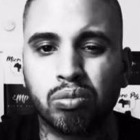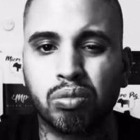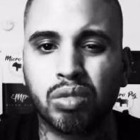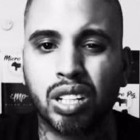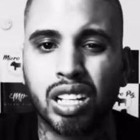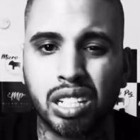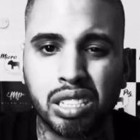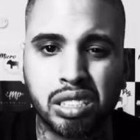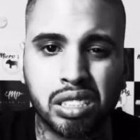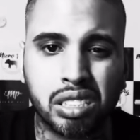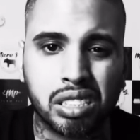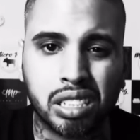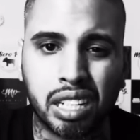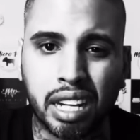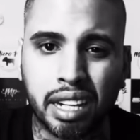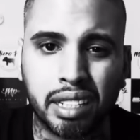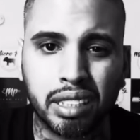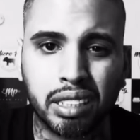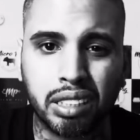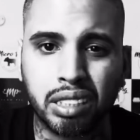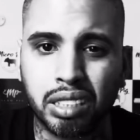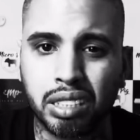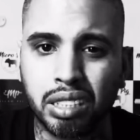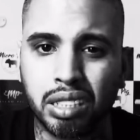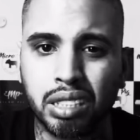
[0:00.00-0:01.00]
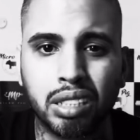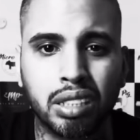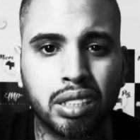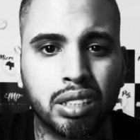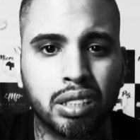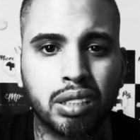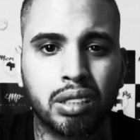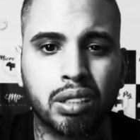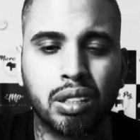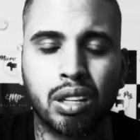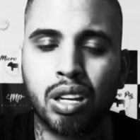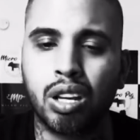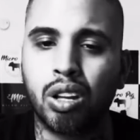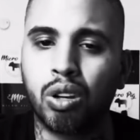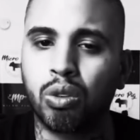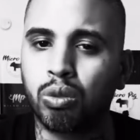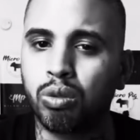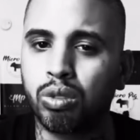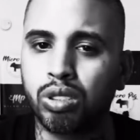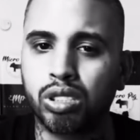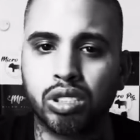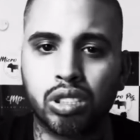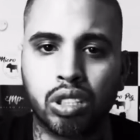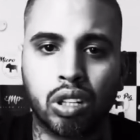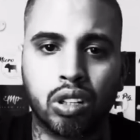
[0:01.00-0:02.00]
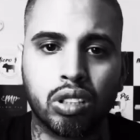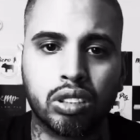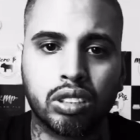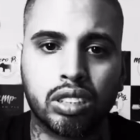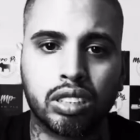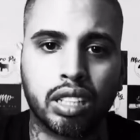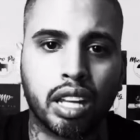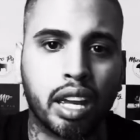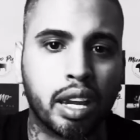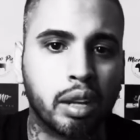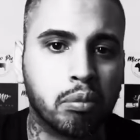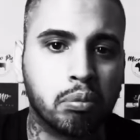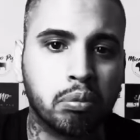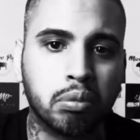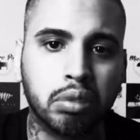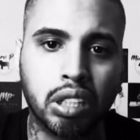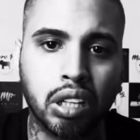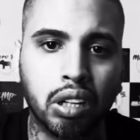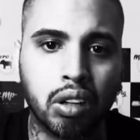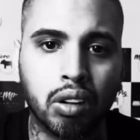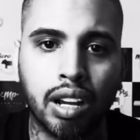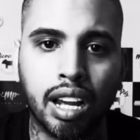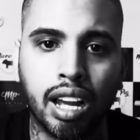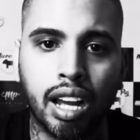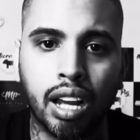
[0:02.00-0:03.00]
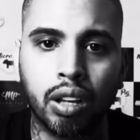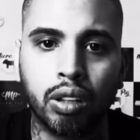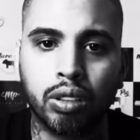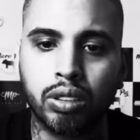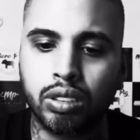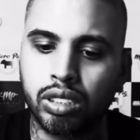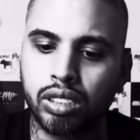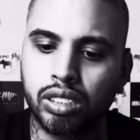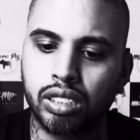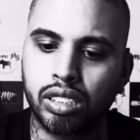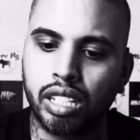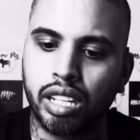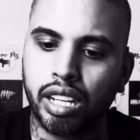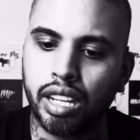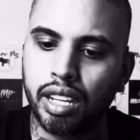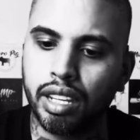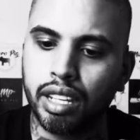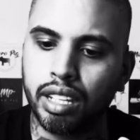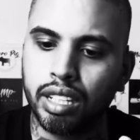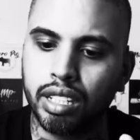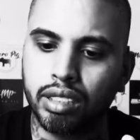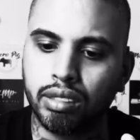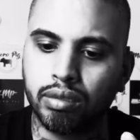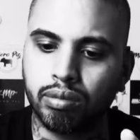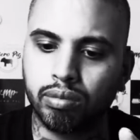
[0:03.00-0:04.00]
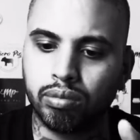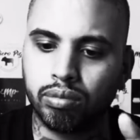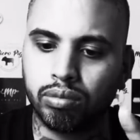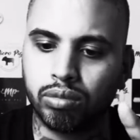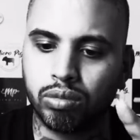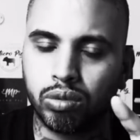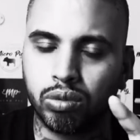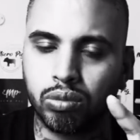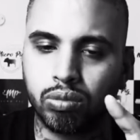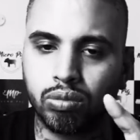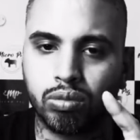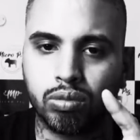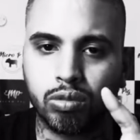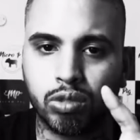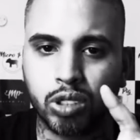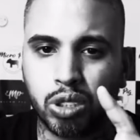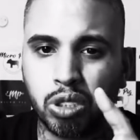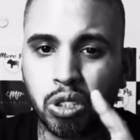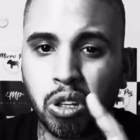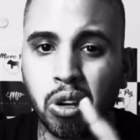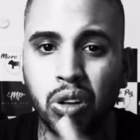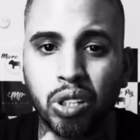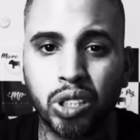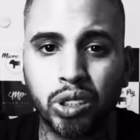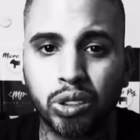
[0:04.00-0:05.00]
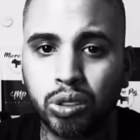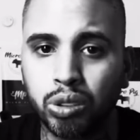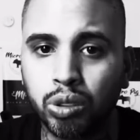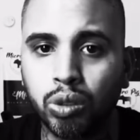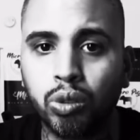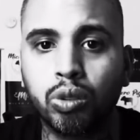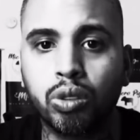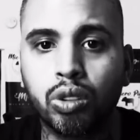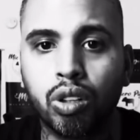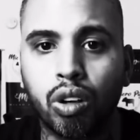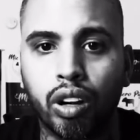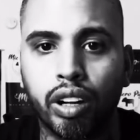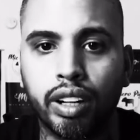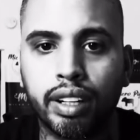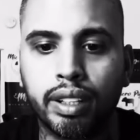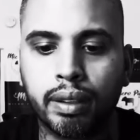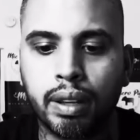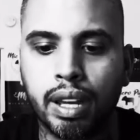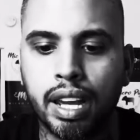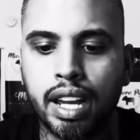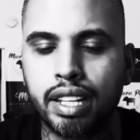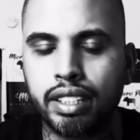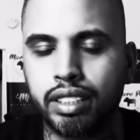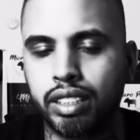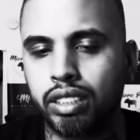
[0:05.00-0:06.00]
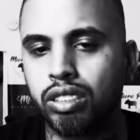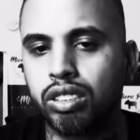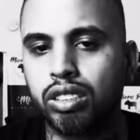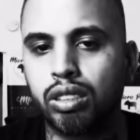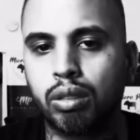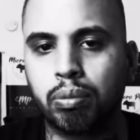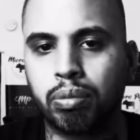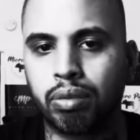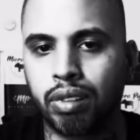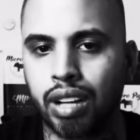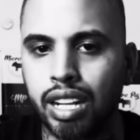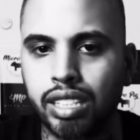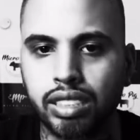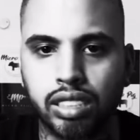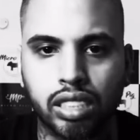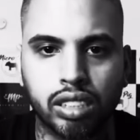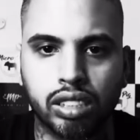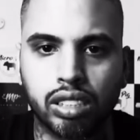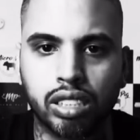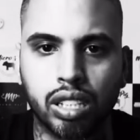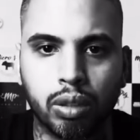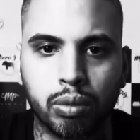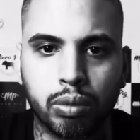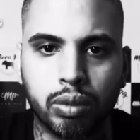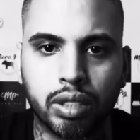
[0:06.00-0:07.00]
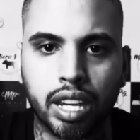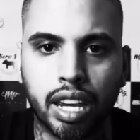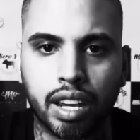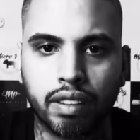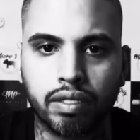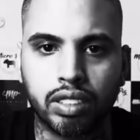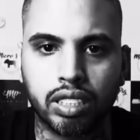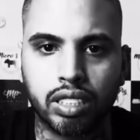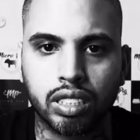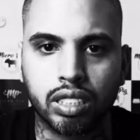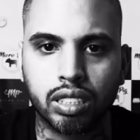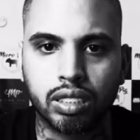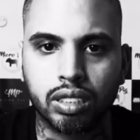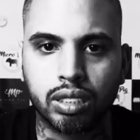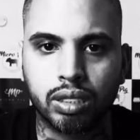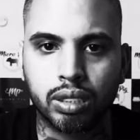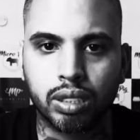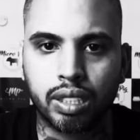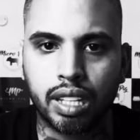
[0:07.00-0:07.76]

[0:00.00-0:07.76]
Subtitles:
unsightly results like blowouts and going too dark. There is a process that we have to